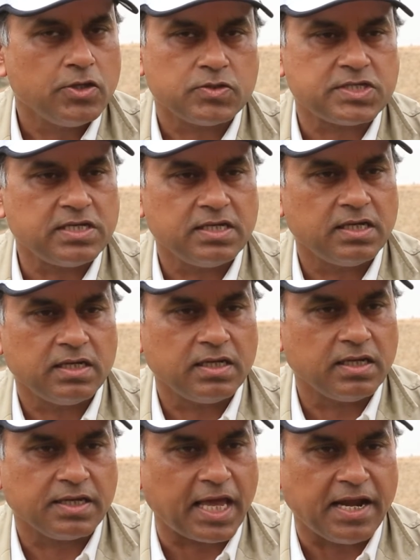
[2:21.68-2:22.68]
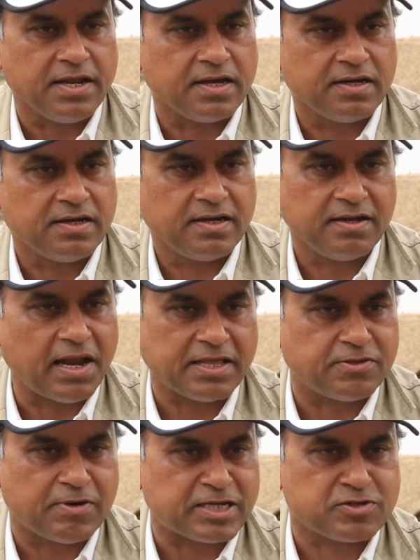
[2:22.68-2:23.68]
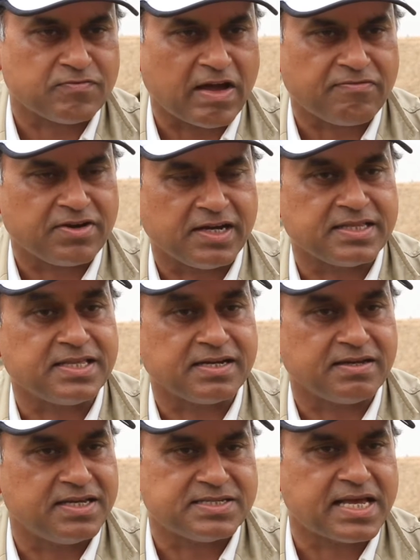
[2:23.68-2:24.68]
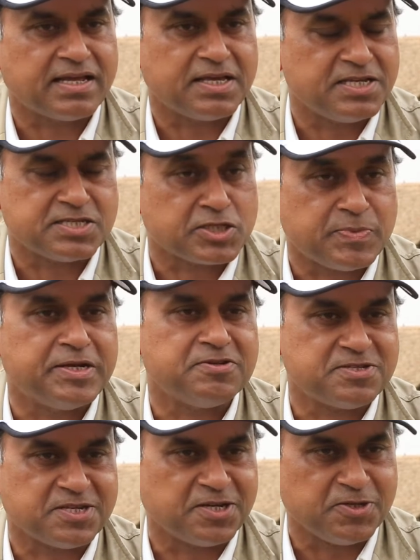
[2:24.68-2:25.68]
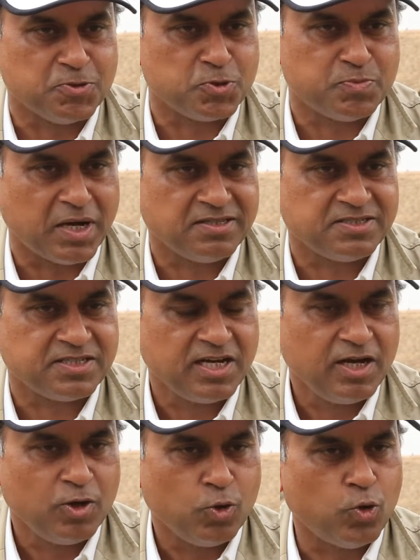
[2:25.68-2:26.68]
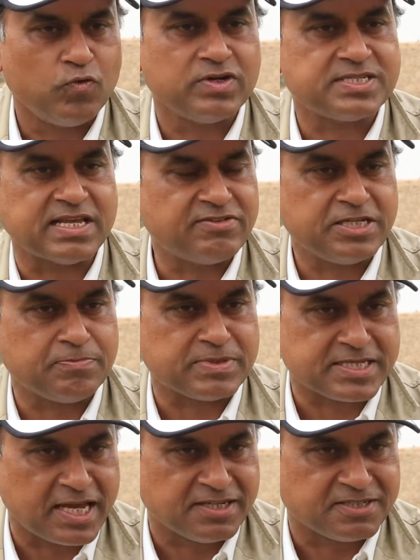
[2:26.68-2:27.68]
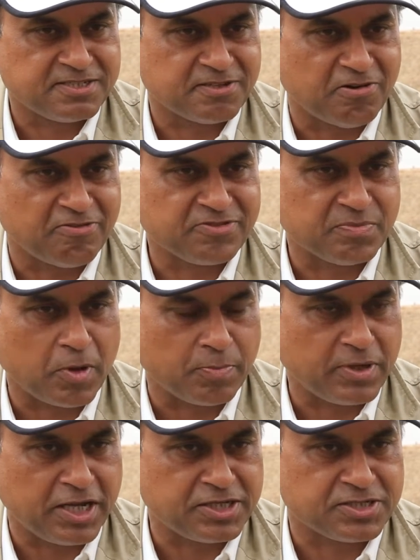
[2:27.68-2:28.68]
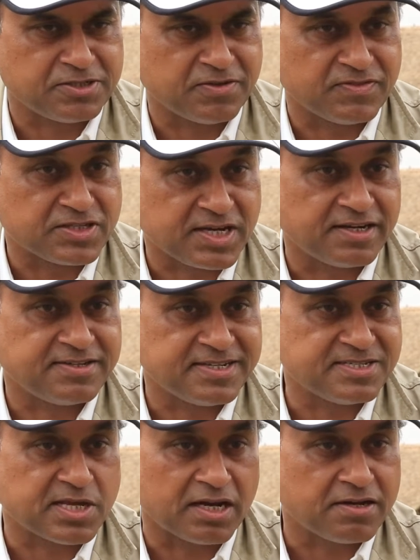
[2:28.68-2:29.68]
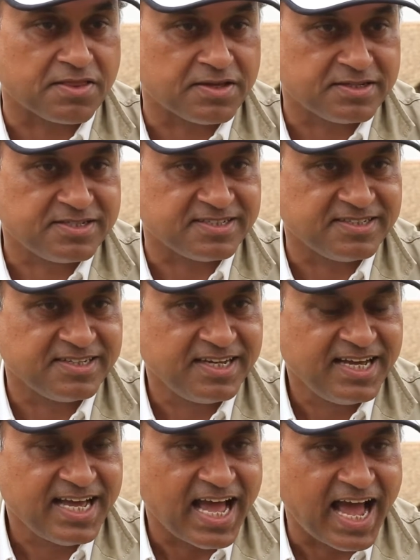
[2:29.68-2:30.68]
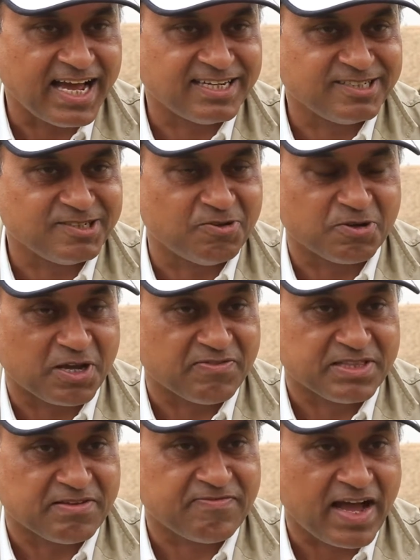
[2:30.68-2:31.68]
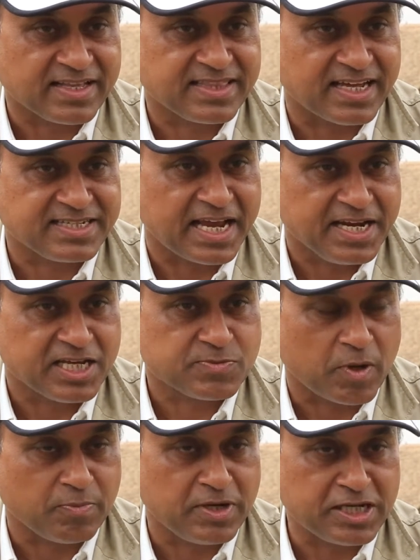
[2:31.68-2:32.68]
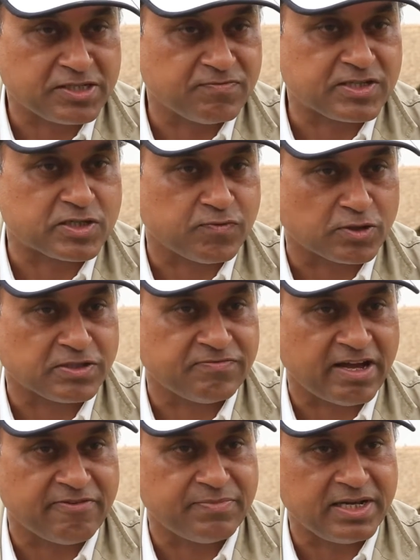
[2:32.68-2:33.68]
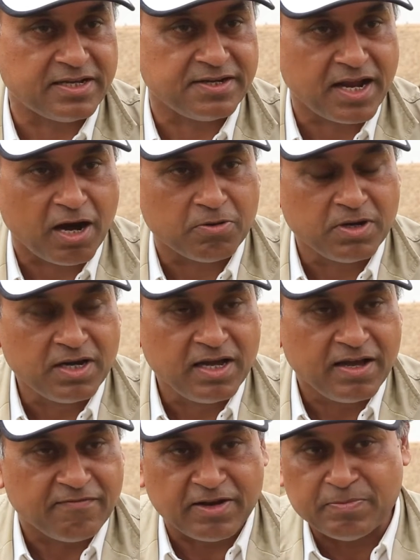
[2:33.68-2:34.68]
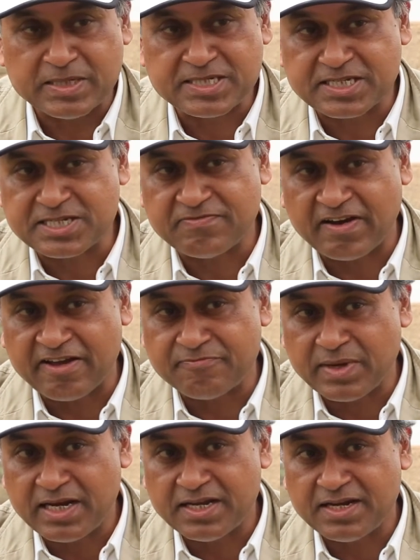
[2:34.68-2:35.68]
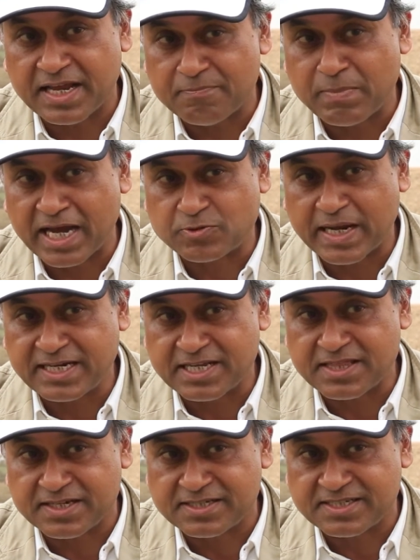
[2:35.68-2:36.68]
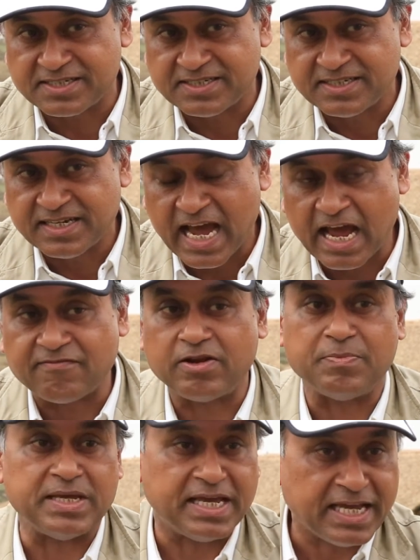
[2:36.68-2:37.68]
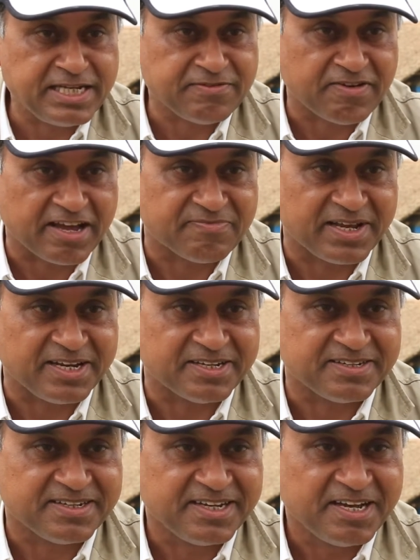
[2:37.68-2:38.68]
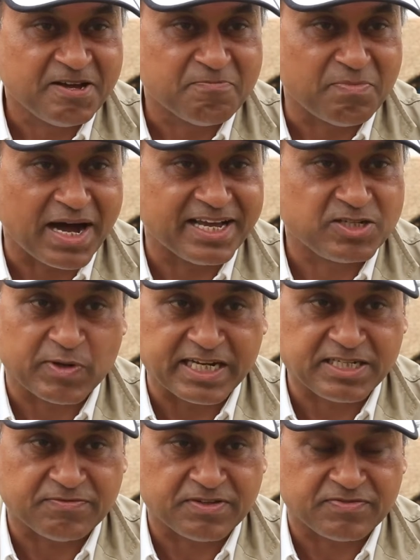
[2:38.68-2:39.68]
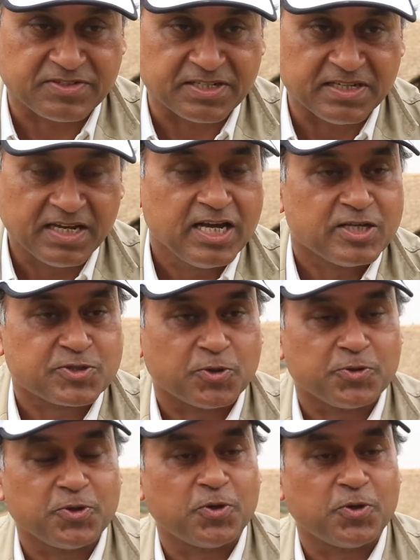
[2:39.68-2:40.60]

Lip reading: You see, Kenya, like the rest of Africa, is experiencing a youth bulge. Over 70% of the population of this country is under 30. And, given the fact that Kenya's population, which is 45 million now, will be 65 million by 2030 and will be 85 million by 2050. So,